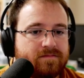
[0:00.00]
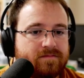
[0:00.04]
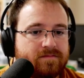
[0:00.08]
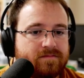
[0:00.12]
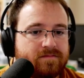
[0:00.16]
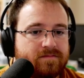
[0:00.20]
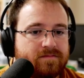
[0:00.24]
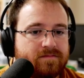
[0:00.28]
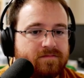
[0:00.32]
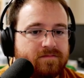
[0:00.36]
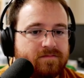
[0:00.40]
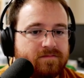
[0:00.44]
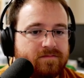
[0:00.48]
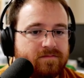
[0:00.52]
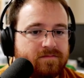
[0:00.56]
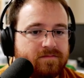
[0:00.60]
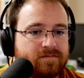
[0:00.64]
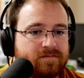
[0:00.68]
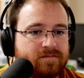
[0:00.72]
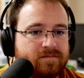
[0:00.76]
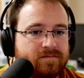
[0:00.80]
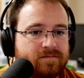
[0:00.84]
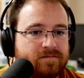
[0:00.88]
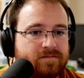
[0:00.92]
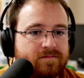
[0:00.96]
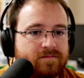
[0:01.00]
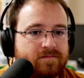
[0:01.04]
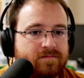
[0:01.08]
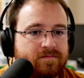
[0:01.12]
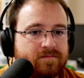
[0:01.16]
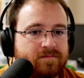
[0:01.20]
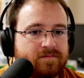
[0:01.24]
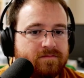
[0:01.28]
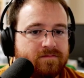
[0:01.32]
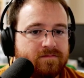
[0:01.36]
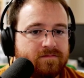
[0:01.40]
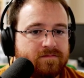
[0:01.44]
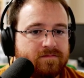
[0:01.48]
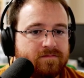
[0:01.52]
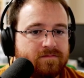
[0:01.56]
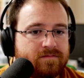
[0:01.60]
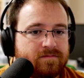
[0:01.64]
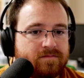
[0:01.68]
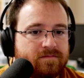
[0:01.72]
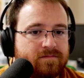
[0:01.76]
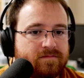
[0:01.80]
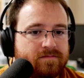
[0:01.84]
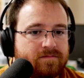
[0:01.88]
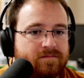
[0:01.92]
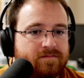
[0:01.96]

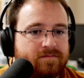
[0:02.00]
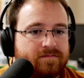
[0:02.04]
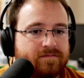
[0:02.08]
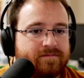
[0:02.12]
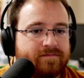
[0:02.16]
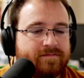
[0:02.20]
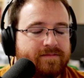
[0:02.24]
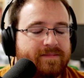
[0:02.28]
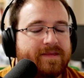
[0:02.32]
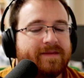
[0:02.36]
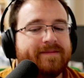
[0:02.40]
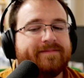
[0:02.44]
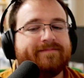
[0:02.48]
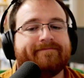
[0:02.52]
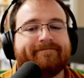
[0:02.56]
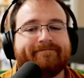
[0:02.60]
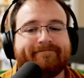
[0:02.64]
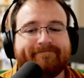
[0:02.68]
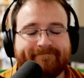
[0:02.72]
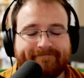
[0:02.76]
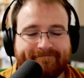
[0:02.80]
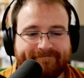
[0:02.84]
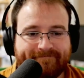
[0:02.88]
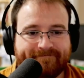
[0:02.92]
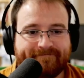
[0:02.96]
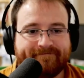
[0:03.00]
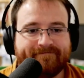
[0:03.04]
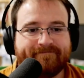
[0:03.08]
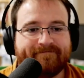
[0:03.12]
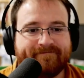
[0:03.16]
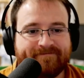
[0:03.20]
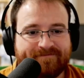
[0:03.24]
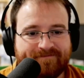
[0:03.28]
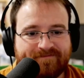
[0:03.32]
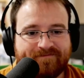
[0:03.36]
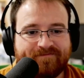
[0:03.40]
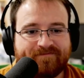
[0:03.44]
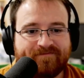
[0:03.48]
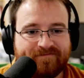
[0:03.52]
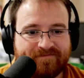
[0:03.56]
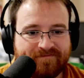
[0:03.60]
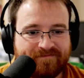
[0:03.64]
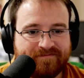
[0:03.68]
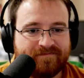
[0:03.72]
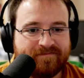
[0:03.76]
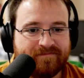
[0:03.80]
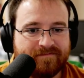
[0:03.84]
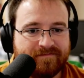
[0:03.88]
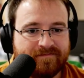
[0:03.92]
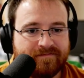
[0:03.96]

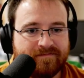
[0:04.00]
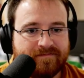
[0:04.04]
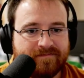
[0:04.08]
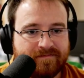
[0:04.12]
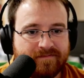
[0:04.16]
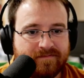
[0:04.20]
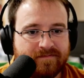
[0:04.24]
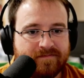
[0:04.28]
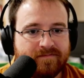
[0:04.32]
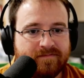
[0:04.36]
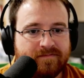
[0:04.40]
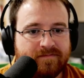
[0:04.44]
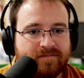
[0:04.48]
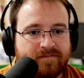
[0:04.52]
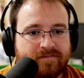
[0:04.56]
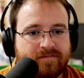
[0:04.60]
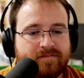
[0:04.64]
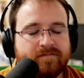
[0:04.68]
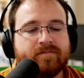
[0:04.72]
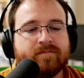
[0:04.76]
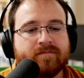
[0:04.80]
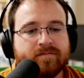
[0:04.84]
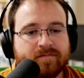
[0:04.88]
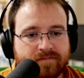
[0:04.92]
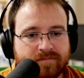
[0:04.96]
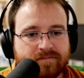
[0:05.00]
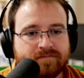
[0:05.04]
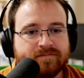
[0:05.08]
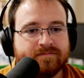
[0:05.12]
The person shown says nothing.